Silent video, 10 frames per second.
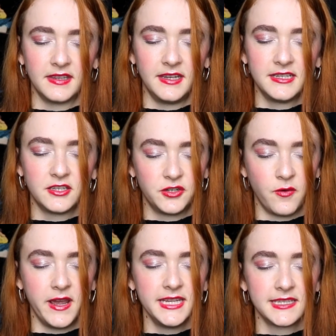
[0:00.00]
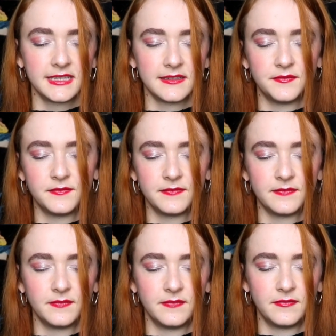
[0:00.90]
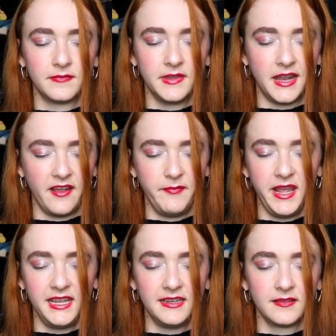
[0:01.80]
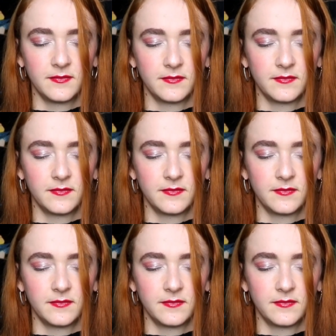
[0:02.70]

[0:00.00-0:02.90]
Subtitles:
is a choice that I've made